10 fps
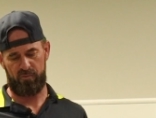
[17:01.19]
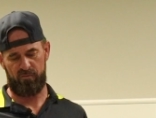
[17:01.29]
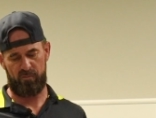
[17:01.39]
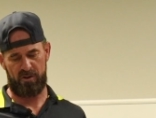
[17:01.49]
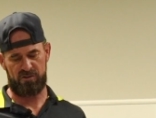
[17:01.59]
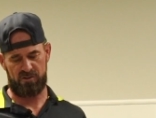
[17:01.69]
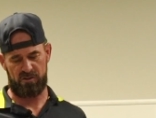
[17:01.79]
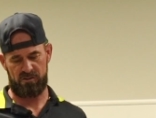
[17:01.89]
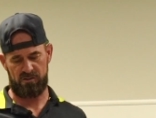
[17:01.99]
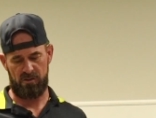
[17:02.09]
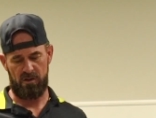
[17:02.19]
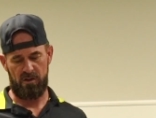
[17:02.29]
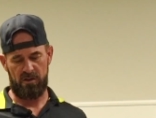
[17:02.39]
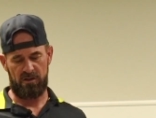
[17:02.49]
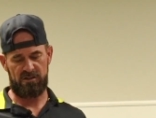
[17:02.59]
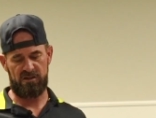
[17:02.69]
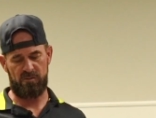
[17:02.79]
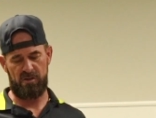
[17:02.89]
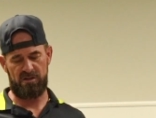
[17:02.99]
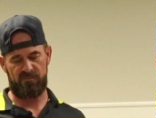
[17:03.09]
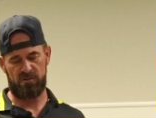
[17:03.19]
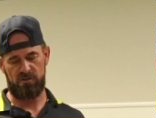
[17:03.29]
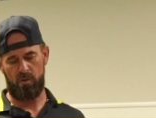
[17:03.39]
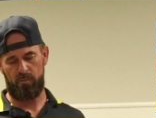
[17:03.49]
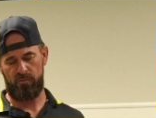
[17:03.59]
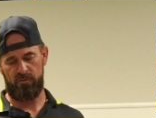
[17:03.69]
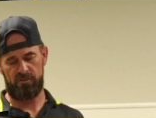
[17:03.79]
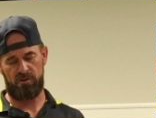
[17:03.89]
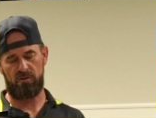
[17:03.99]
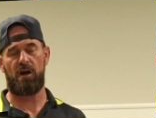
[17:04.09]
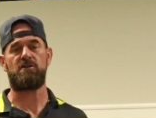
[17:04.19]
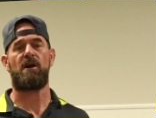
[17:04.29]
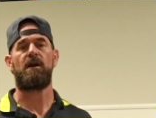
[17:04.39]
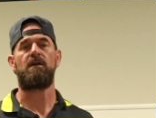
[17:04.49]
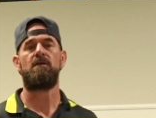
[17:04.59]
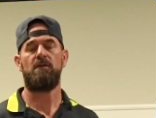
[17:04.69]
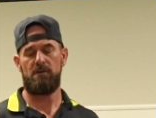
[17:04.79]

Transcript: approval of my insurance. Contingent means if there's no approval, there's no contract.